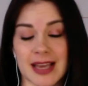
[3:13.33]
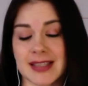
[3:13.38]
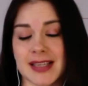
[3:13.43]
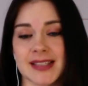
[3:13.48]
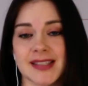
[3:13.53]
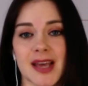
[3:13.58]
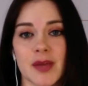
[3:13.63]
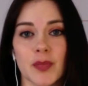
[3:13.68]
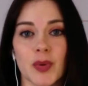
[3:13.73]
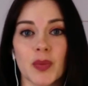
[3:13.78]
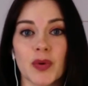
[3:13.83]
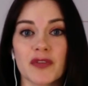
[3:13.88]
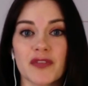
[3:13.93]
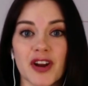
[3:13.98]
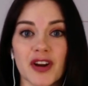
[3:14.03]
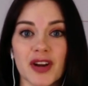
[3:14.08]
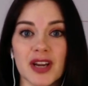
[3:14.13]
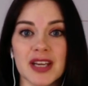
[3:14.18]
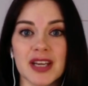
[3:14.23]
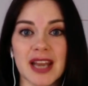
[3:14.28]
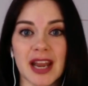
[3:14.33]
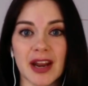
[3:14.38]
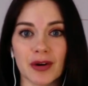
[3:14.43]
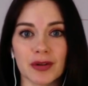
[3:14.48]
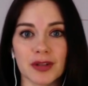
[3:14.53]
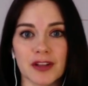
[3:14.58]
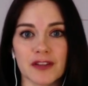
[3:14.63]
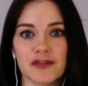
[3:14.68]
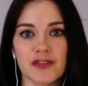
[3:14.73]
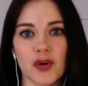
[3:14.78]
As I said, we were very
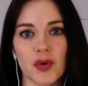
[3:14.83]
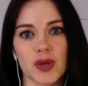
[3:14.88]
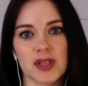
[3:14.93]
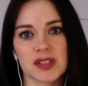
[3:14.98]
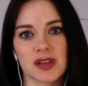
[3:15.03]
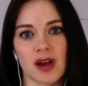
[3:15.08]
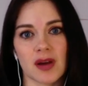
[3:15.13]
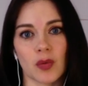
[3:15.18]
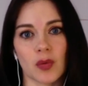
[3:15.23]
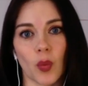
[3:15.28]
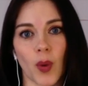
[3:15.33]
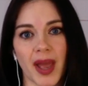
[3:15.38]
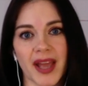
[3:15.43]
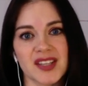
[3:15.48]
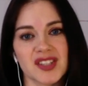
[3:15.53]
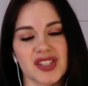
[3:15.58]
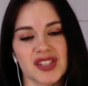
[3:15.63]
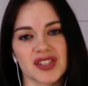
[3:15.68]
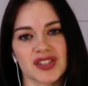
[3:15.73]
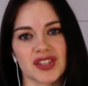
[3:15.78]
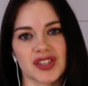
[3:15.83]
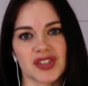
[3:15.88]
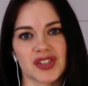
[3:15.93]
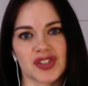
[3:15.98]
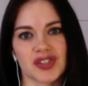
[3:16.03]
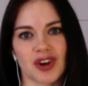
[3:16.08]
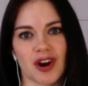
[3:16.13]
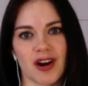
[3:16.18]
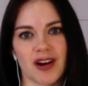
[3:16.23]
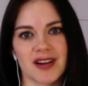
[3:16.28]
narrowly focused on wages to
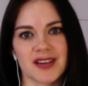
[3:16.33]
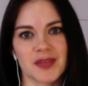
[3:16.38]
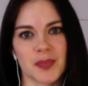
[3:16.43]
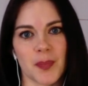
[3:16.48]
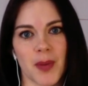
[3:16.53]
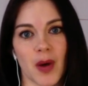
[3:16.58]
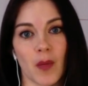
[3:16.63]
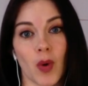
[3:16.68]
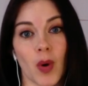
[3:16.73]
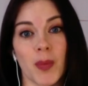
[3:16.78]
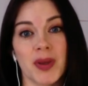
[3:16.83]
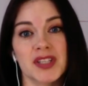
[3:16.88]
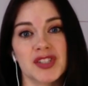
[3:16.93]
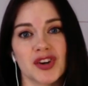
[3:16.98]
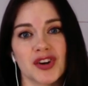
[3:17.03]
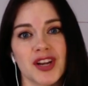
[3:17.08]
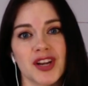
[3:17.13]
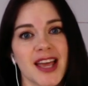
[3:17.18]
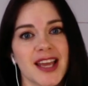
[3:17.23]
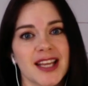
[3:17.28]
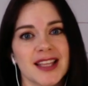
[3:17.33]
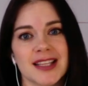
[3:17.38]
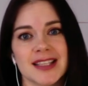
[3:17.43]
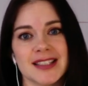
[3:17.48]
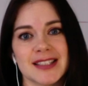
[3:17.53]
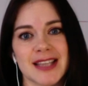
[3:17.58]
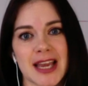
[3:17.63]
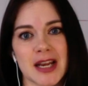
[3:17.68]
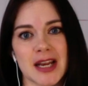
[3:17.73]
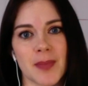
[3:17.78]
start. But when we started getting
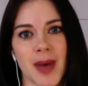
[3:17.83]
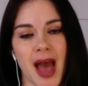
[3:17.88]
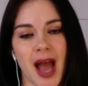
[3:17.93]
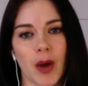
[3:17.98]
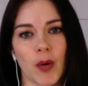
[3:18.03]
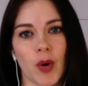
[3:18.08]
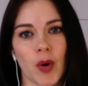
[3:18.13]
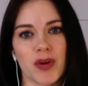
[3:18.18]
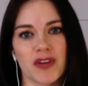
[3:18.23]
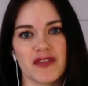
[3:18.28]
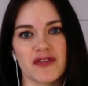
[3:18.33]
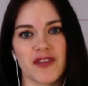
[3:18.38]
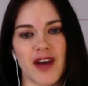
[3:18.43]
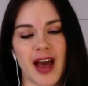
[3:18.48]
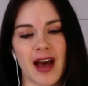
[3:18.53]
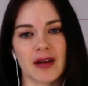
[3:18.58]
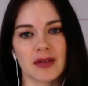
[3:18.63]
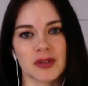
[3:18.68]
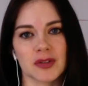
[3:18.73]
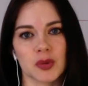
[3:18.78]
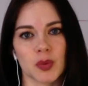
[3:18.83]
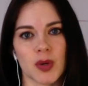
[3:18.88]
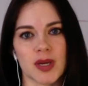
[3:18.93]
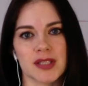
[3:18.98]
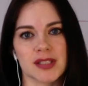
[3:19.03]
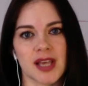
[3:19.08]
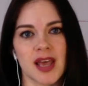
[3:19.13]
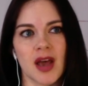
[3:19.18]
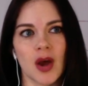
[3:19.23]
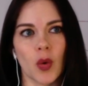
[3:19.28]
the data back, what we found
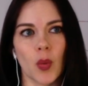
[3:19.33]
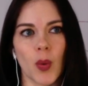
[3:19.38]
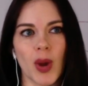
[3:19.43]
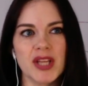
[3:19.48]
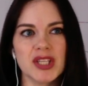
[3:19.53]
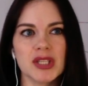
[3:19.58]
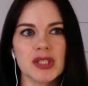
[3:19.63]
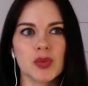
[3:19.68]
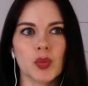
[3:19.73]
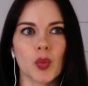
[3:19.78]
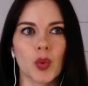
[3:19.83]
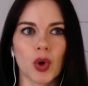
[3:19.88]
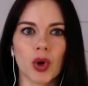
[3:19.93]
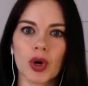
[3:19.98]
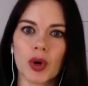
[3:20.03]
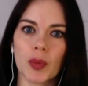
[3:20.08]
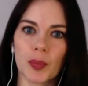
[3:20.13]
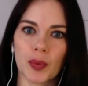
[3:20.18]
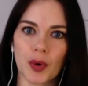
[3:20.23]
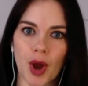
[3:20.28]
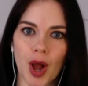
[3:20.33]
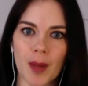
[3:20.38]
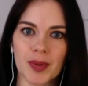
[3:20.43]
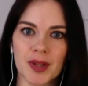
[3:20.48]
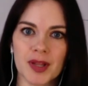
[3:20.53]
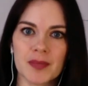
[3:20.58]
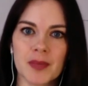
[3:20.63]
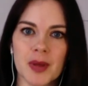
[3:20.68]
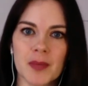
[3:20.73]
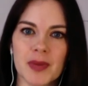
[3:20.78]
was wages were a
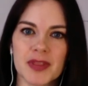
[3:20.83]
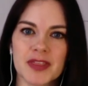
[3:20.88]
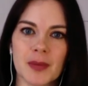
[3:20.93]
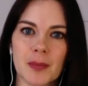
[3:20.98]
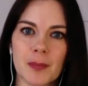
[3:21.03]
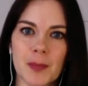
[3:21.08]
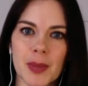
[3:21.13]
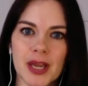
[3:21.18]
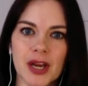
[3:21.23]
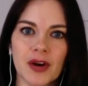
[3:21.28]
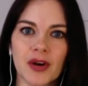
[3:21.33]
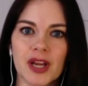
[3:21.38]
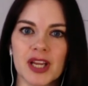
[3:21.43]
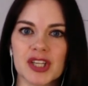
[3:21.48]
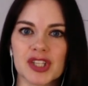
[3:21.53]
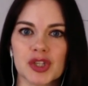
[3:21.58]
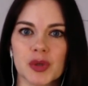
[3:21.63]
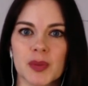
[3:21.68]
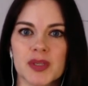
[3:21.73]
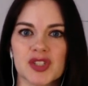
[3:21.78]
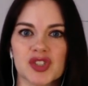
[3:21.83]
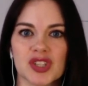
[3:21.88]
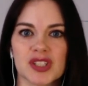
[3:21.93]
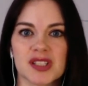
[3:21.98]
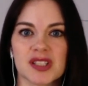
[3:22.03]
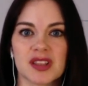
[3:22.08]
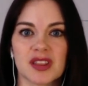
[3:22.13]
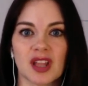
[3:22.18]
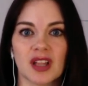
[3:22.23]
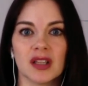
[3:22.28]
problem, but the bigger issue was
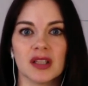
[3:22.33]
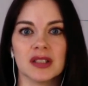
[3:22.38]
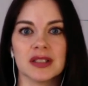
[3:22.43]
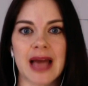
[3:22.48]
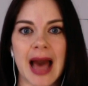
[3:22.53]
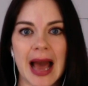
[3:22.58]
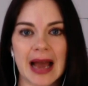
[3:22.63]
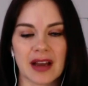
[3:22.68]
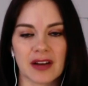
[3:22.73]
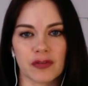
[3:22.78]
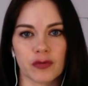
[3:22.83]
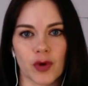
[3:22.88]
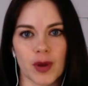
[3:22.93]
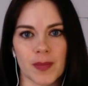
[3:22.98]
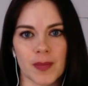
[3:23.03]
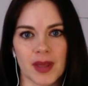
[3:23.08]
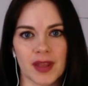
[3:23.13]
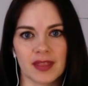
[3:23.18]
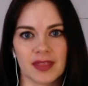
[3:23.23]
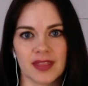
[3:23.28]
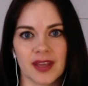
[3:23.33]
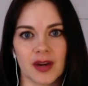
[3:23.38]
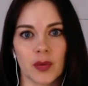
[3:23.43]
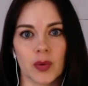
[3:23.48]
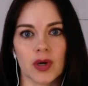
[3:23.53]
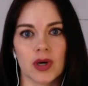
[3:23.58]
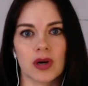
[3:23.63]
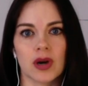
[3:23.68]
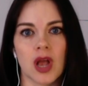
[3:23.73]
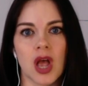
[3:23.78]
just the lack of women. There
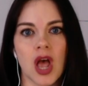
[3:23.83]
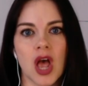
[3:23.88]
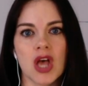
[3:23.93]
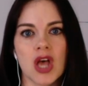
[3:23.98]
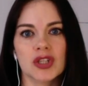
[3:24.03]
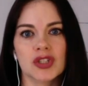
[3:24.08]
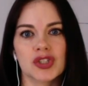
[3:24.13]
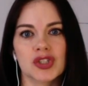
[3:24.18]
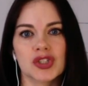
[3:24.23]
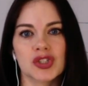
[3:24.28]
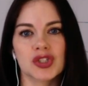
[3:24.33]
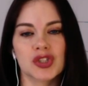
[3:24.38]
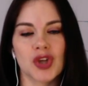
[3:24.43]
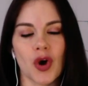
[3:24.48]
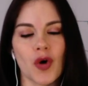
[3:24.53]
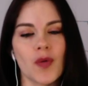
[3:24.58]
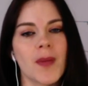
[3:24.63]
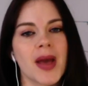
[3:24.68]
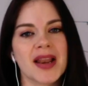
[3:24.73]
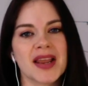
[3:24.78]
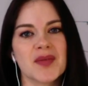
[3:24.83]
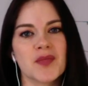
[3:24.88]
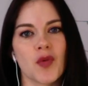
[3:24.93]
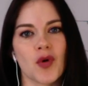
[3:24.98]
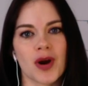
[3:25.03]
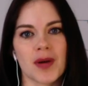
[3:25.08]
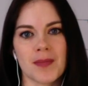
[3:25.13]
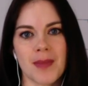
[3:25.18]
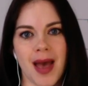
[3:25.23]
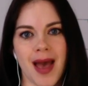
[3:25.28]
were so many
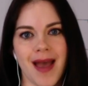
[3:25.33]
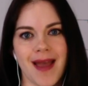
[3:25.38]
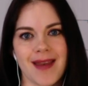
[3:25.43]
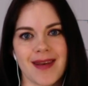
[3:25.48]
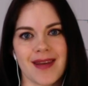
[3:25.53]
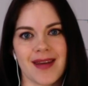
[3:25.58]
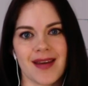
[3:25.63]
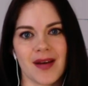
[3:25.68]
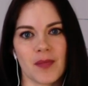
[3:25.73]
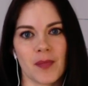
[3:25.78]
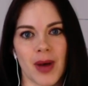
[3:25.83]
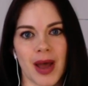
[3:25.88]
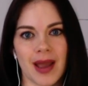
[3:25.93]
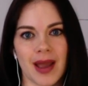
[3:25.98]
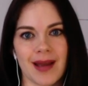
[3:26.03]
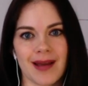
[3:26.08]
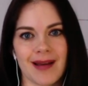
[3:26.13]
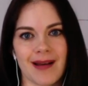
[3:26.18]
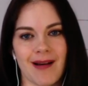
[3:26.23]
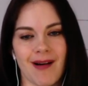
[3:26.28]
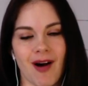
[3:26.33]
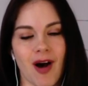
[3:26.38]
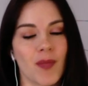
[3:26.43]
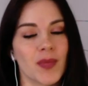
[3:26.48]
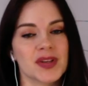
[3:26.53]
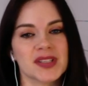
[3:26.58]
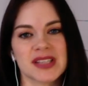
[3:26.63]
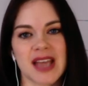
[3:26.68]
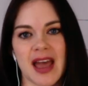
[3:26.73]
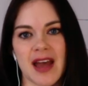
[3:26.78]
more men by
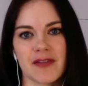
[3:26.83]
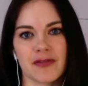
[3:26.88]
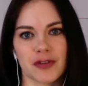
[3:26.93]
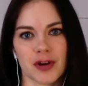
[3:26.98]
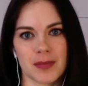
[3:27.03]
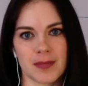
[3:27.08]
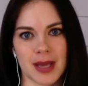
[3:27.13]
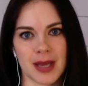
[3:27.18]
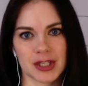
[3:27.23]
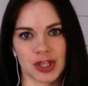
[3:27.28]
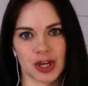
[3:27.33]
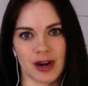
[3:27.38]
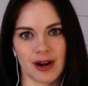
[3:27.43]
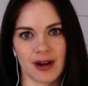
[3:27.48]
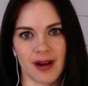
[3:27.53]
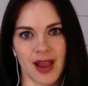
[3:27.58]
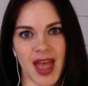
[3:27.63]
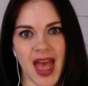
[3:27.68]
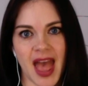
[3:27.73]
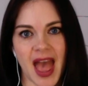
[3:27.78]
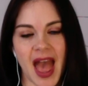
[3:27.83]
almost every measure.